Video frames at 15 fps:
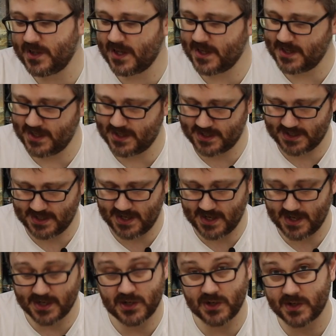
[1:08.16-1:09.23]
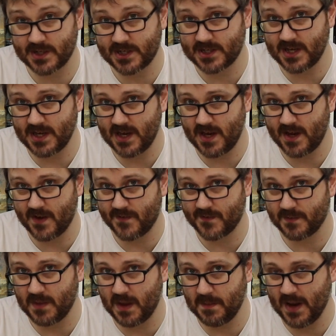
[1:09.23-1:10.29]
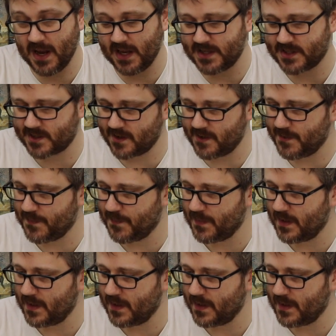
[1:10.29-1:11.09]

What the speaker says: they needed to hit, as you can see here from their melee skill.